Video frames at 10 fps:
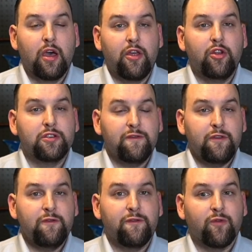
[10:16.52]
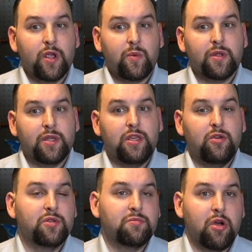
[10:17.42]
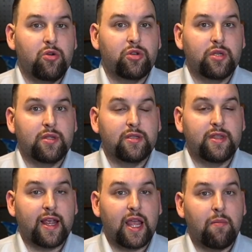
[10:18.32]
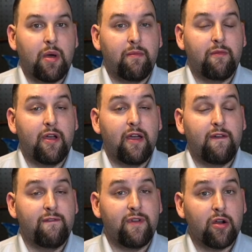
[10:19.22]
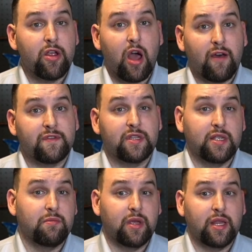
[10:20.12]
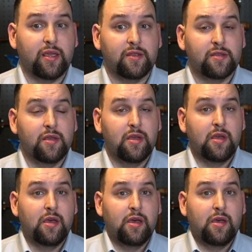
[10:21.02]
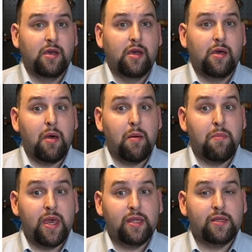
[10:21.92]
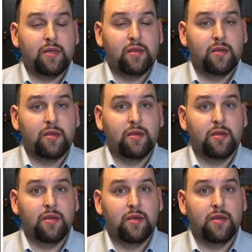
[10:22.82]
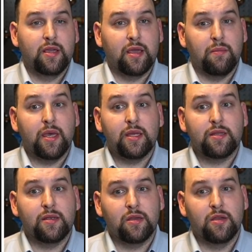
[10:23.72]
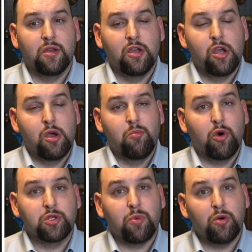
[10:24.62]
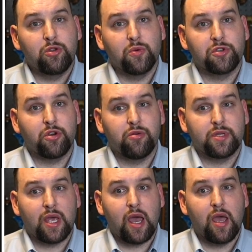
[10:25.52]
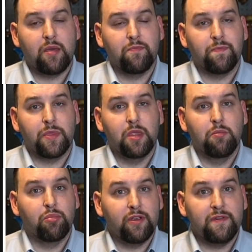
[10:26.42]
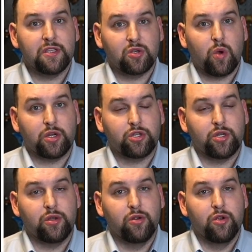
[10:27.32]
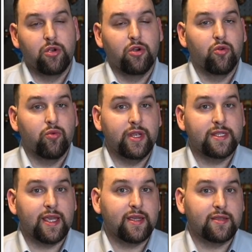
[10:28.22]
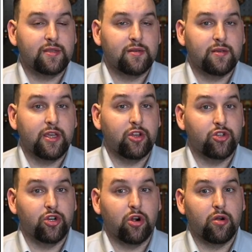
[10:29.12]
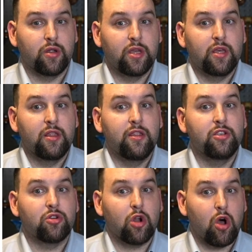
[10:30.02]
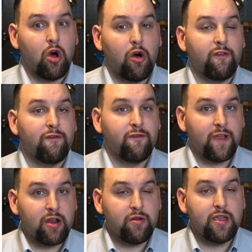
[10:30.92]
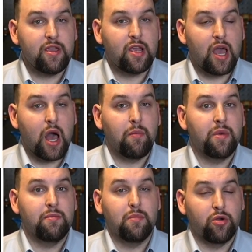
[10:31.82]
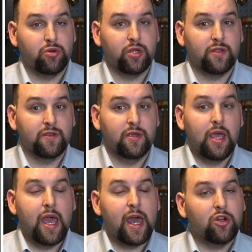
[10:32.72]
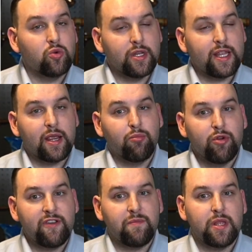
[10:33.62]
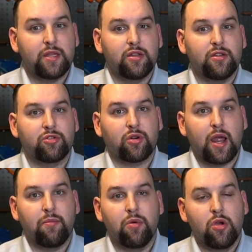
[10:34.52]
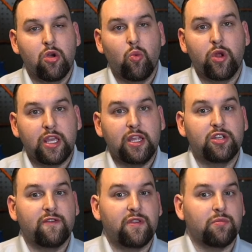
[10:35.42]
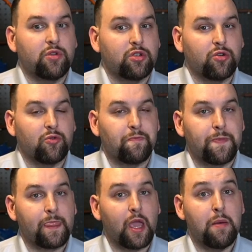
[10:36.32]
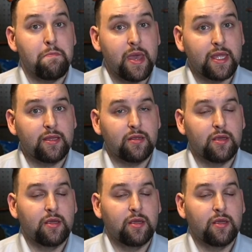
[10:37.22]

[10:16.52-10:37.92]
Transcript: There's a few frequently used motions that come up very often in meetings. Amend, commit, postpone to a certain time, previous question, recess, and adjourn. These are all very common motions. And I just want to take a brief minute to describe what each of them do. Amend